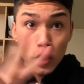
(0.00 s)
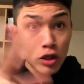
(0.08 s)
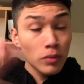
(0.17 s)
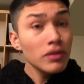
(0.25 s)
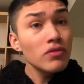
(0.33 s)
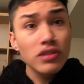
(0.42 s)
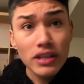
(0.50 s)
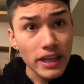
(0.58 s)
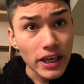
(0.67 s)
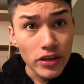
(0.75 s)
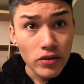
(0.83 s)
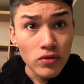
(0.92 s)
nobody was
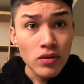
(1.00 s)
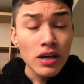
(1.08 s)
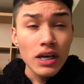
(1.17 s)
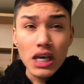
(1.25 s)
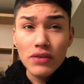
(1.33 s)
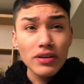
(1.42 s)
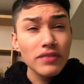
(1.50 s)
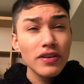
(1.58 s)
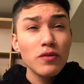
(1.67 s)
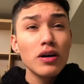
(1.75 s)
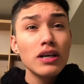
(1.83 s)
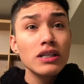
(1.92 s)
looking at you. Even if
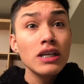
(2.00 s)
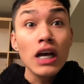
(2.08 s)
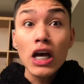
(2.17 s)
I was,